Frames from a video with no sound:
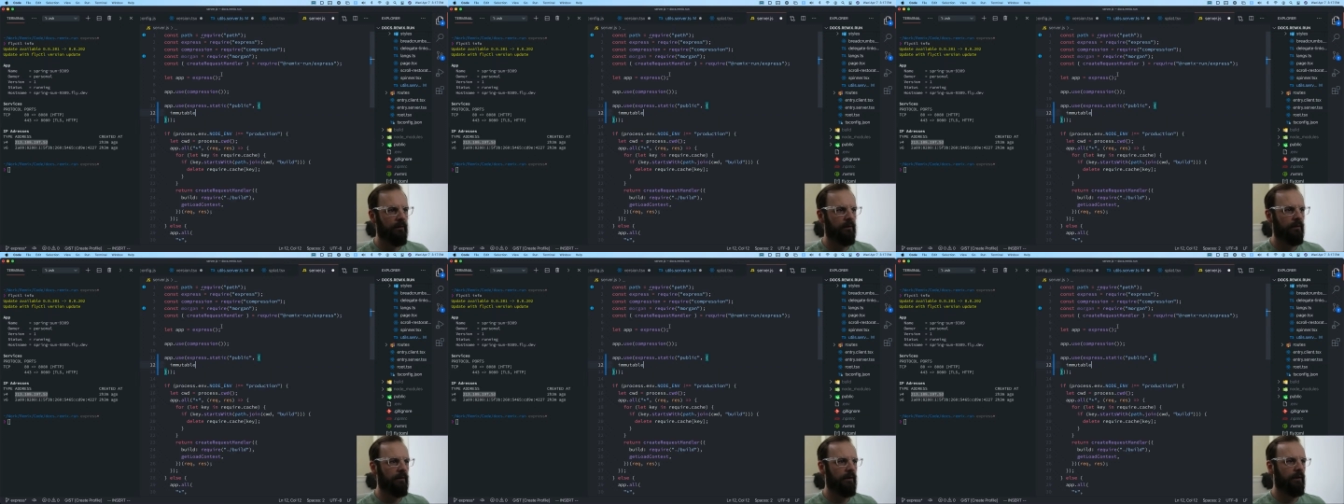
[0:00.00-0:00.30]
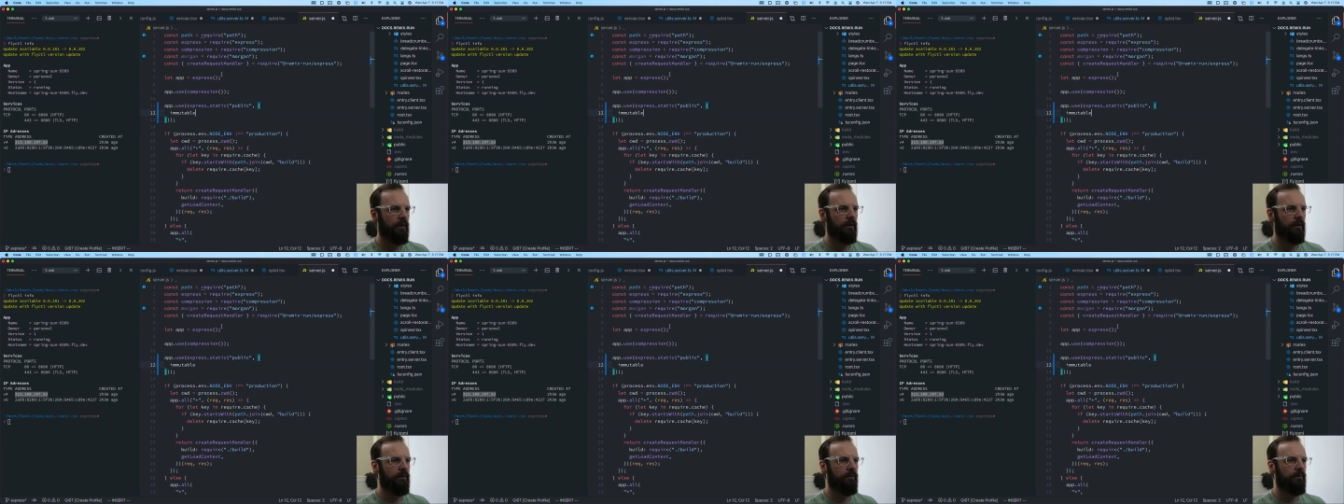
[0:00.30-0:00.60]
I
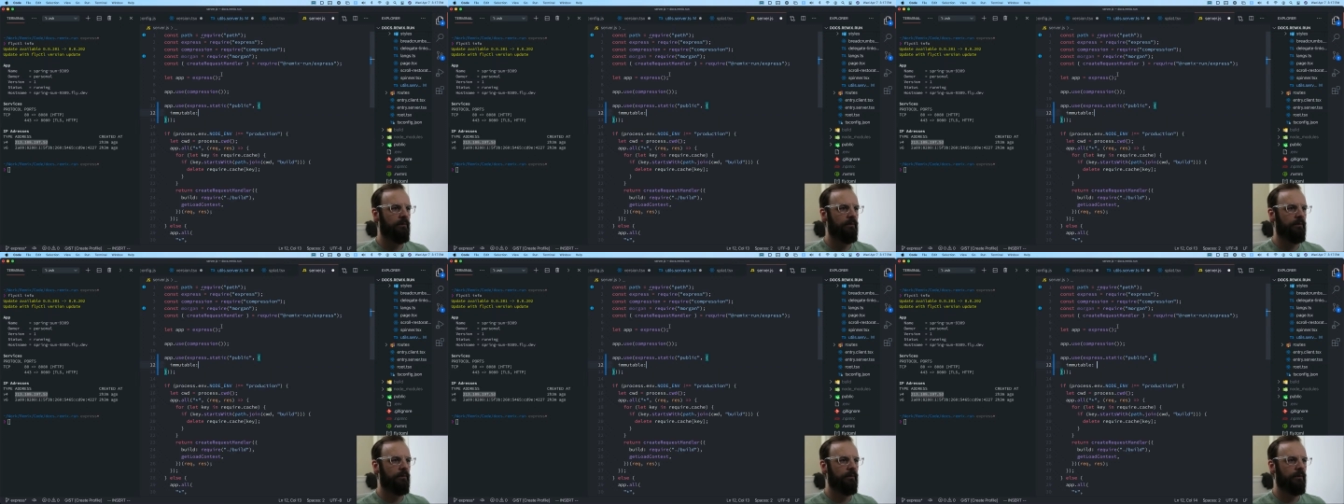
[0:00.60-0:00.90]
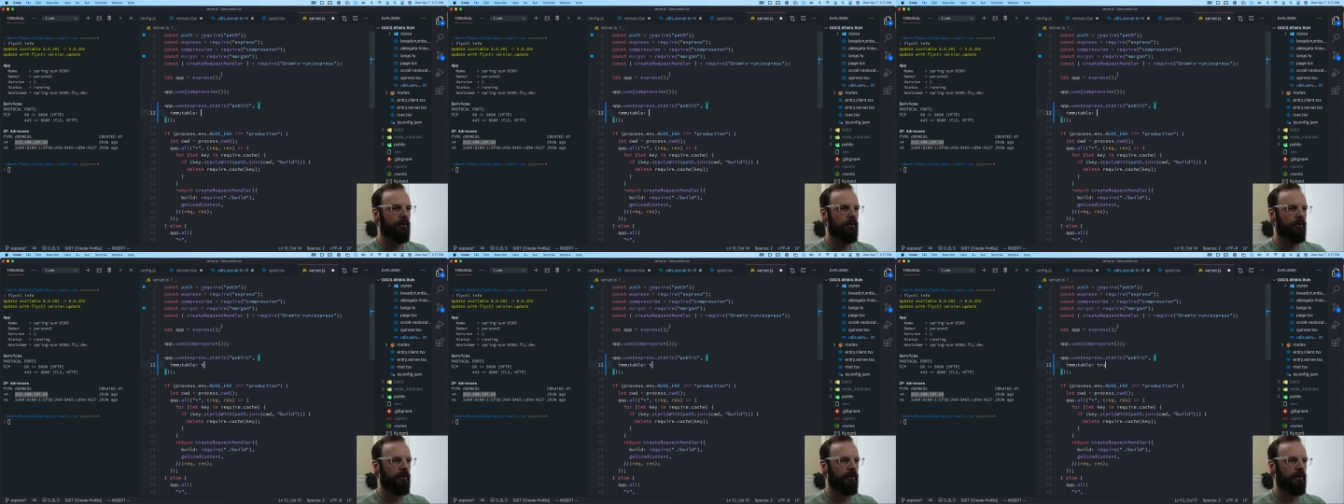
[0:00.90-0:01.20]
don't know. We're
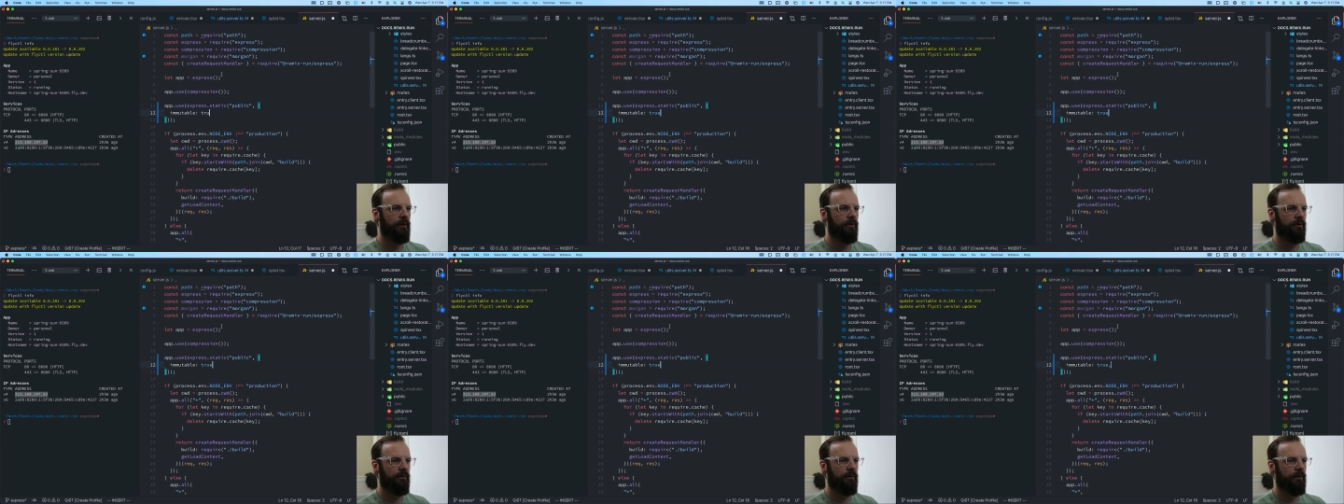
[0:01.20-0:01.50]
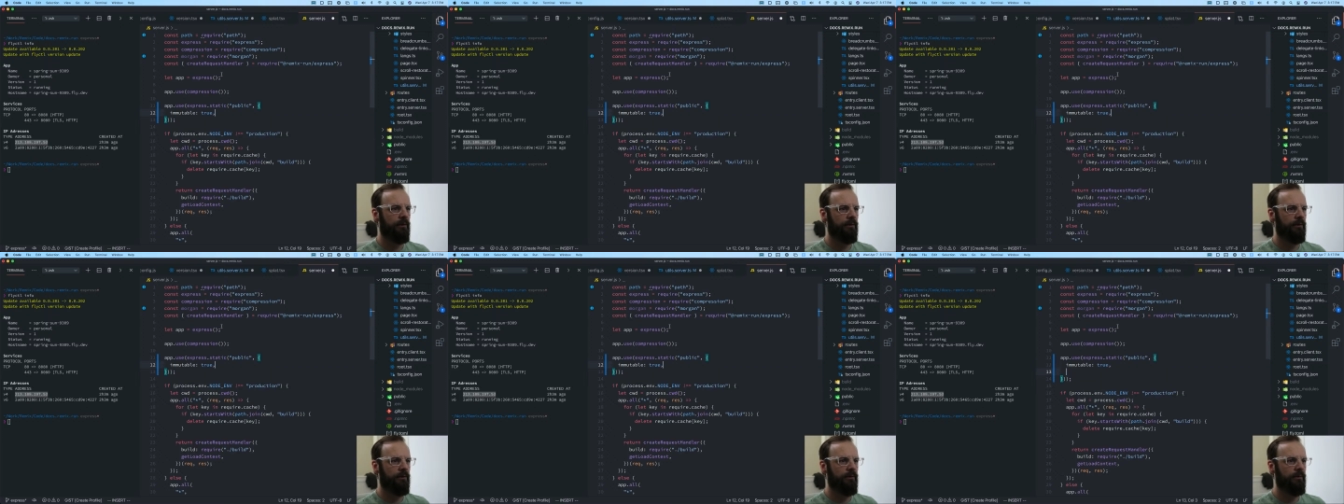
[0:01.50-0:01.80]
going to say
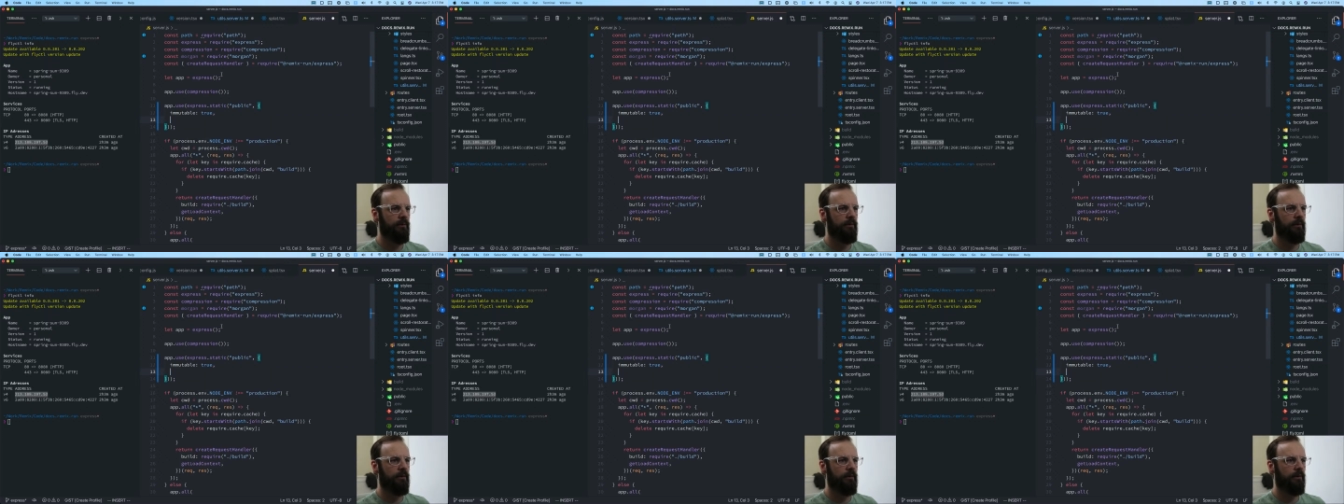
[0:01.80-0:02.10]
true.